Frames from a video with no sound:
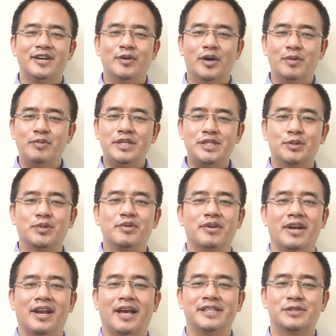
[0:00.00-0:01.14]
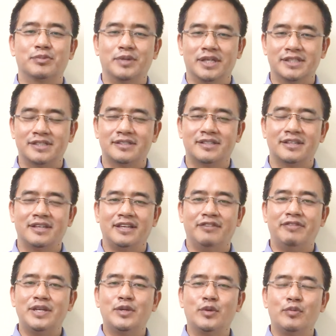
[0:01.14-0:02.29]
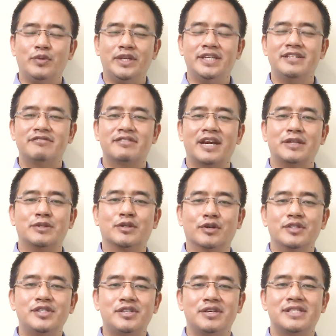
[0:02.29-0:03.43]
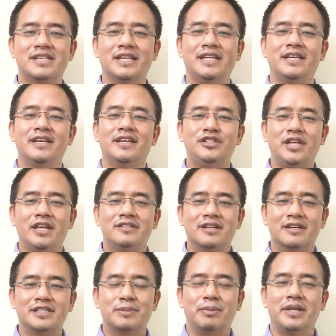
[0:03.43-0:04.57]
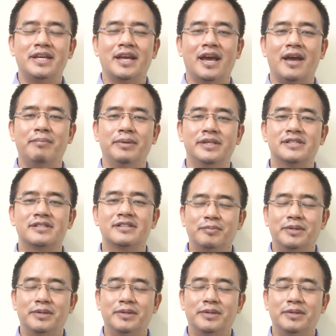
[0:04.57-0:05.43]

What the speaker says: What we soon realized was, even though we didn't try to consciously change our spending habits,